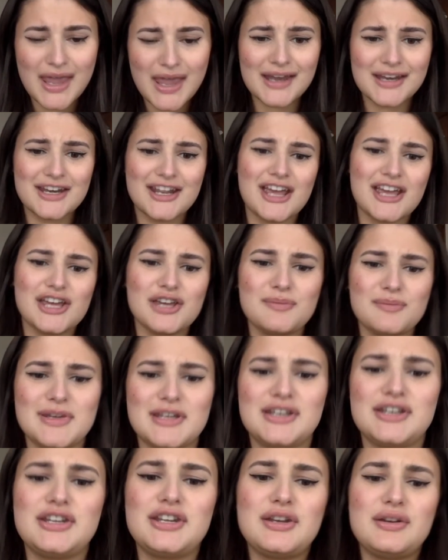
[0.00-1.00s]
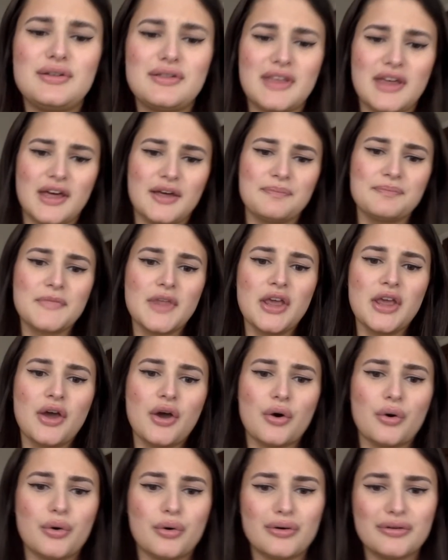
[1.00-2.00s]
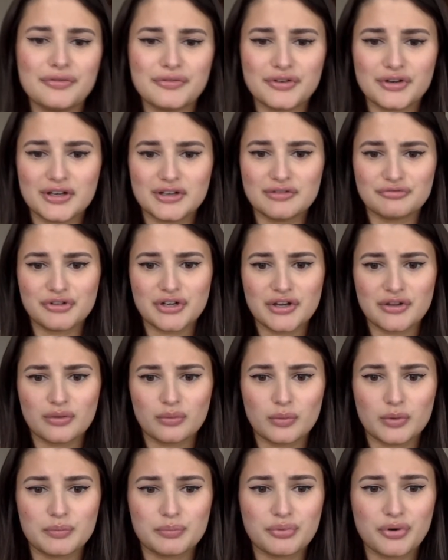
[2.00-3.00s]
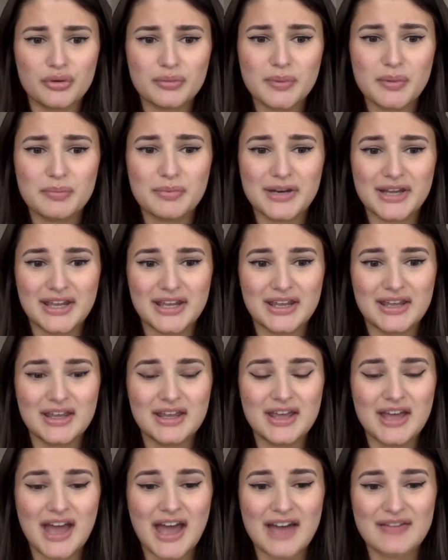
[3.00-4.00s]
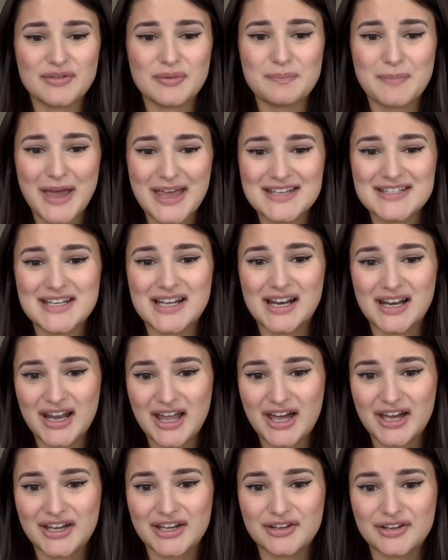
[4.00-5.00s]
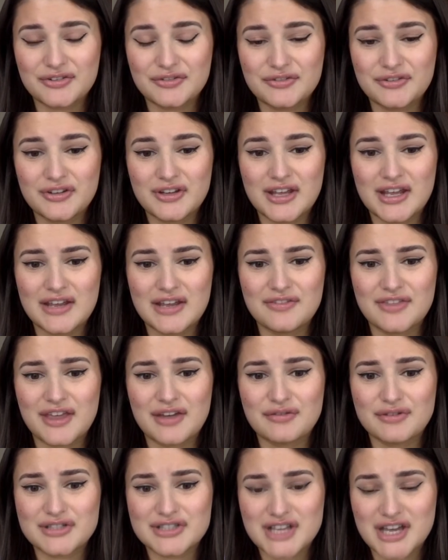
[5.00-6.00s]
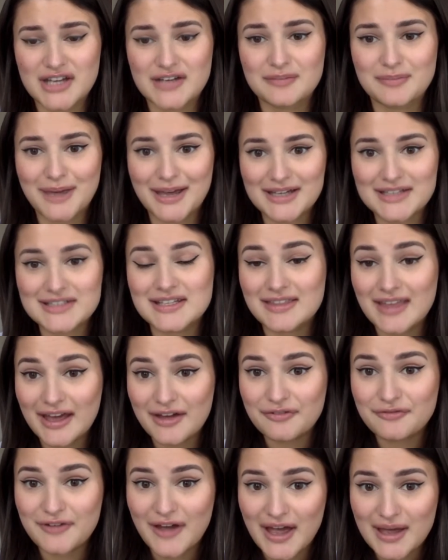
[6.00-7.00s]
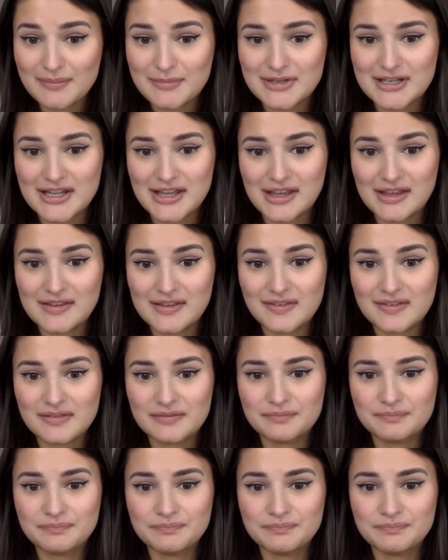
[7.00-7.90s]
Naomi knew that Orpha and Ruth would probably have a better life if they returned back to their families.